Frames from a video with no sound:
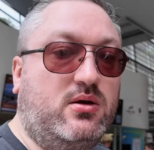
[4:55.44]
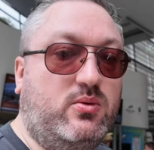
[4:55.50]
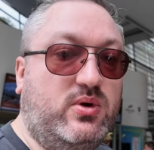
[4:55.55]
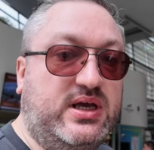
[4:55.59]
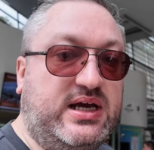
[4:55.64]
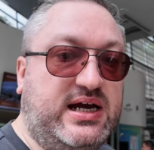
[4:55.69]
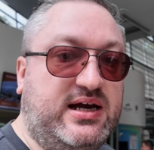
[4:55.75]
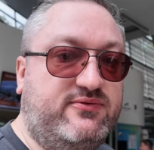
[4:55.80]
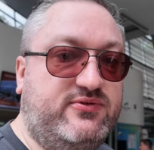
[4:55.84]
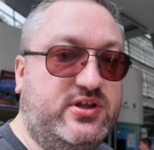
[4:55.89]

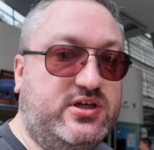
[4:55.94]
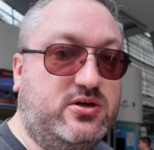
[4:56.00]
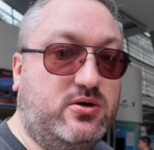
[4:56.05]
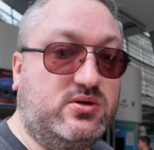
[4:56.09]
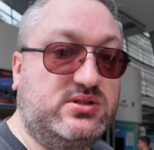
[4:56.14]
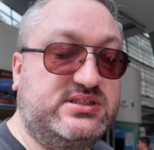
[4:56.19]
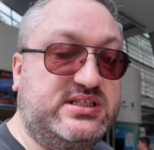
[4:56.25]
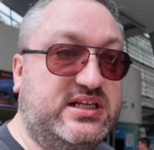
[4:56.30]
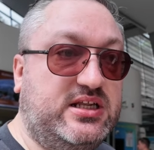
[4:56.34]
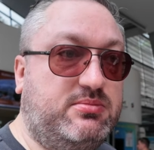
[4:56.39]
We have the
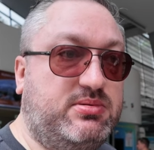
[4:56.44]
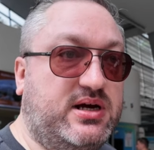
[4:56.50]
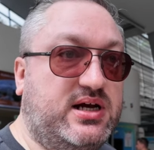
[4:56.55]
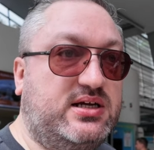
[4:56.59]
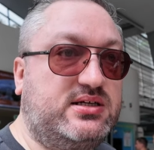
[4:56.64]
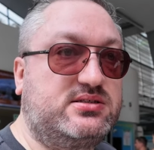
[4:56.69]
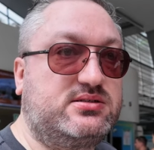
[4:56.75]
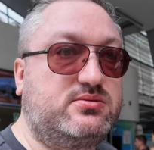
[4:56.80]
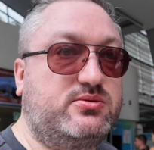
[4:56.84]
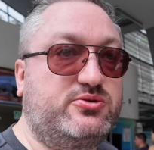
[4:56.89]
Go City
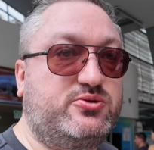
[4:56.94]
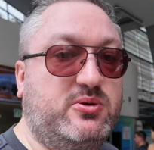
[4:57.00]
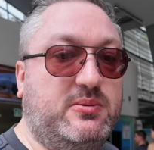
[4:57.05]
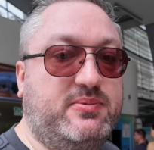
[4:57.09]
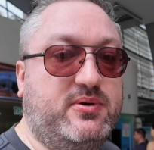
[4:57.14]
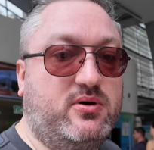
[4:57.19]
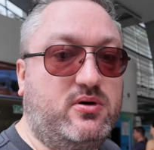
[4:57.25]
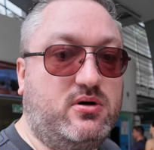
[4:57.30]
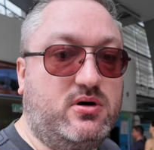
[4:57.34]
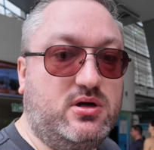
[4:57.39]
Pass, which we
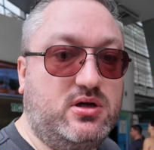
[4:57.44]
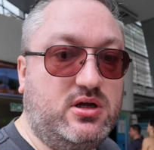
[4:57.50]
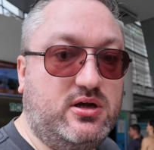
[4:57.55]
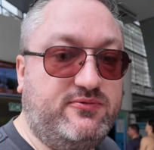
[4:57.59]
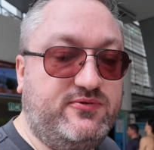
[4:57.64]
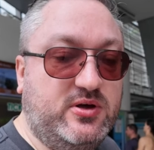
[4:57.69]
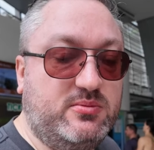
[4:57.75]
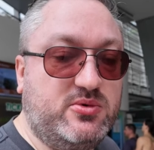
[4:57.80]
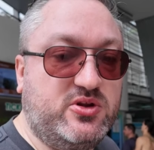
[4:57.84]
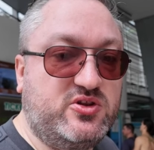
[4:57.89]
bought
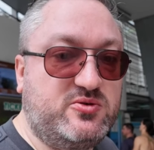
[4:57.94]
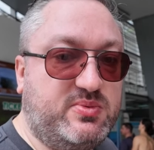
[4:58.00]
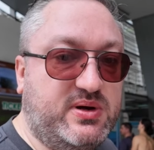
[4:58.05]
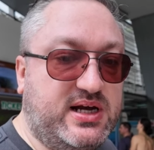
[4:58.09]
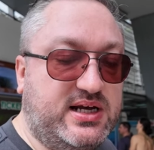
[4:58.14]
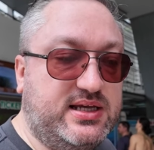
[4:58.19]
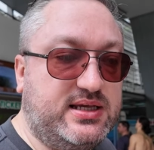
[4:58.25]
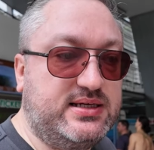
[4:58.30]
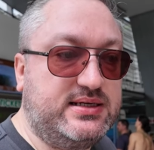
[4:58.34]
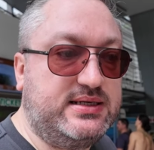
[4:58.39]
a few months
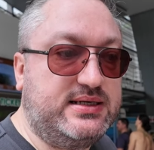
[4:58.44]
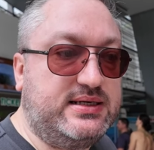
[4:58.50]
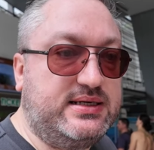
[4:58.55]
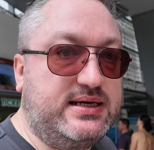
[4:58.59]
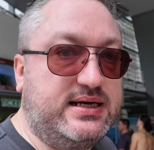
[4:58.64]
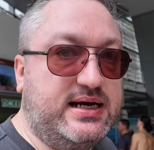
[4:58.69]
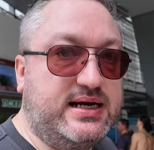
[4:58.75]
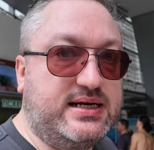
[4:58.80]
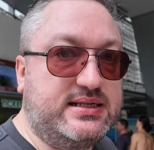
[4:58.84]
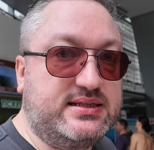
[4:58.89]
back,
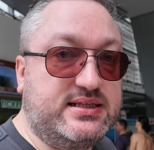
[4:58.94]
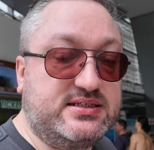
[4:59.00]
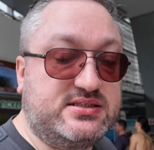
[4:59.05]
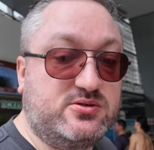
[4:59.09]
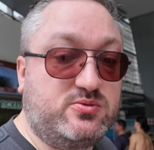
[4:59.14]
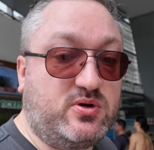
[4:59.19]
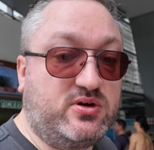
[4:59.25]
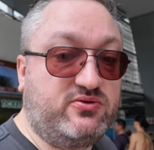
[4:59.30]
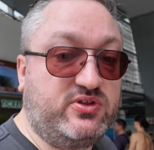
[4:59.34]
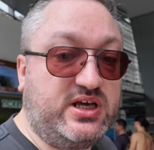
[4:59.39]
and
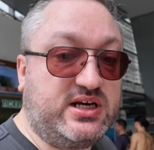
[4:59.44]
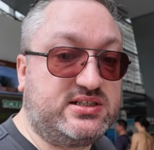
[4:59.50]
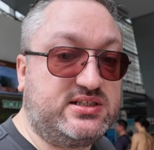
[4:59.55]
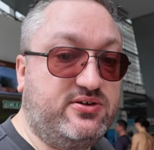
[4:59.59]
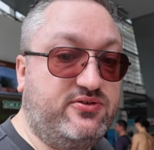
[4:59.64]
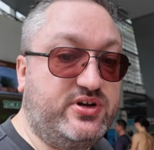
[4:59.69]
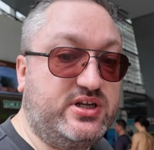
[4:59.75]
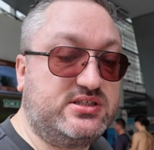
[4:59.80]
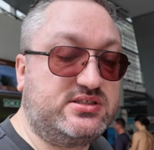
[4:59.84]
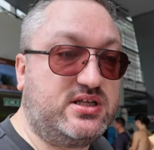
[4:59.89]
this is one of the
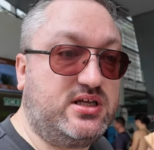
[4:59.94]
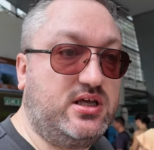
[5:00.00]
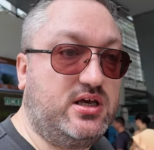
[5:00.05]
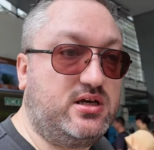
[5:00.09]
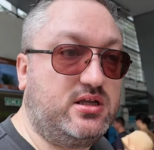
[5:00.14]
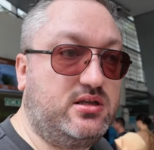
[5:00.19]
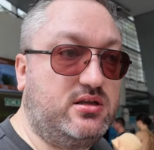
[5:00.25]
activities that you